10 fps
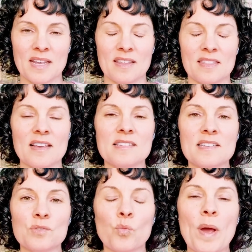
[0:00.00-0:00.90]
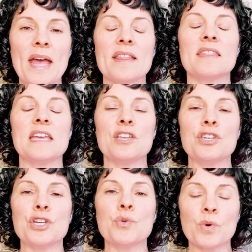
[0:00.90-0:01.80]
This is when the
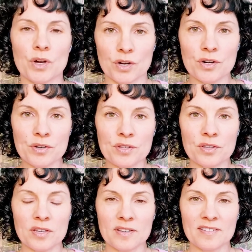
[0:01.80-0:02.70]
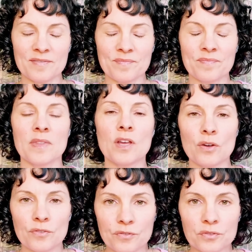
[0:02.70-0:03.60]
new earth
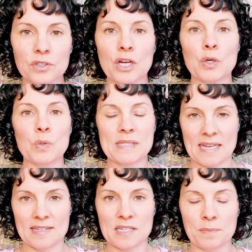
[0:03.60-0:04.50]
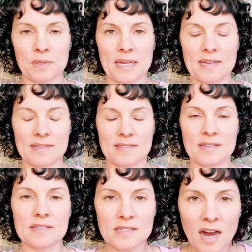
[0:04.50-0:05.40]
flows into place.
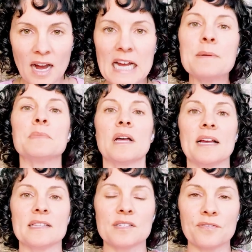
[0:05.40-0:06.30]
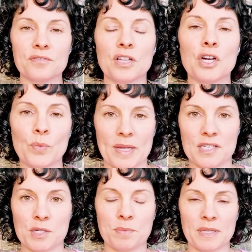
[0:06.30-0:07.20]
These timelines flow
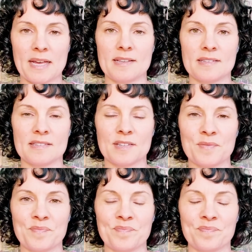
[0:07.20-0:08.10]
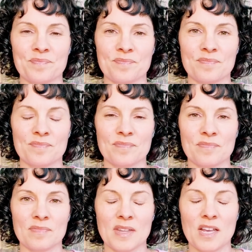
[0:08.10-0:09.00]
into place.
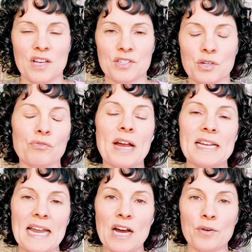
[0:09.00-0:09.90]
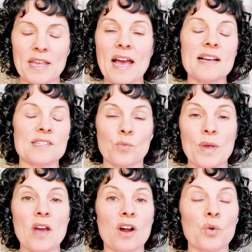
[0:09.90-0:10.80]
So right now, yes,
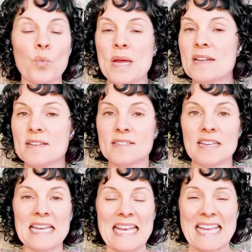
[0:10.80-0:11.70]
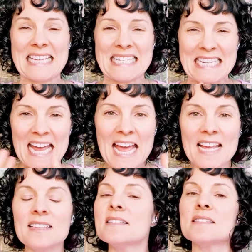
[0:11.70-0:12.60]
we are witnessing
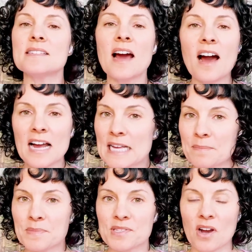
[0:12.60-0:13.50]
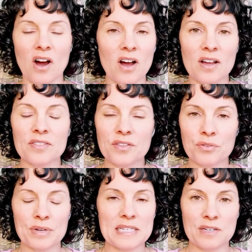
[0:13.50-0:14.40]
intense times on the
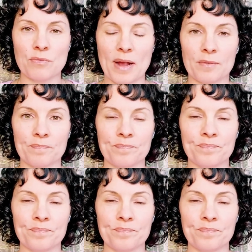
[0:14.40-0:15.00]
3D realm.